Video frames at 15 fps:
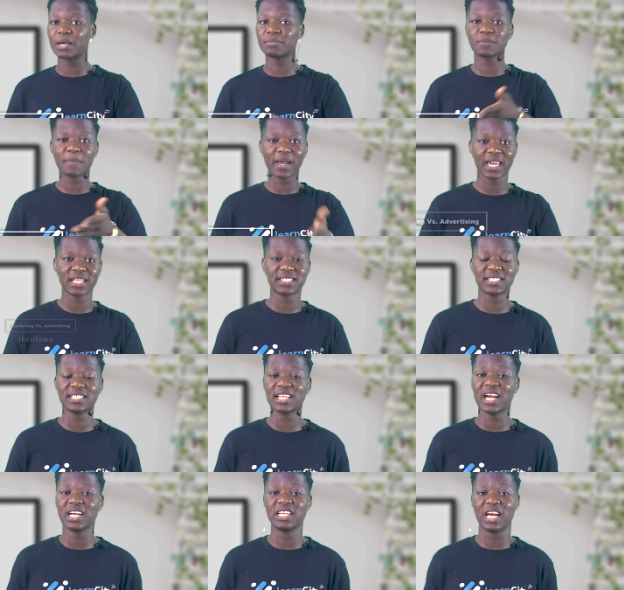marketing
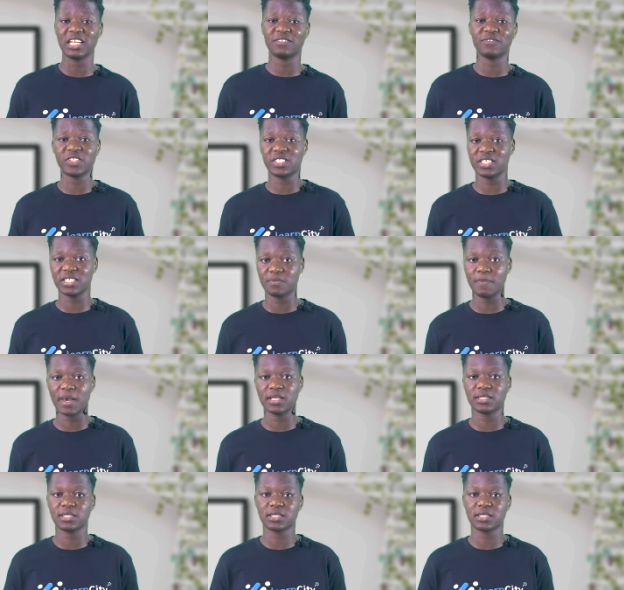and advertisement.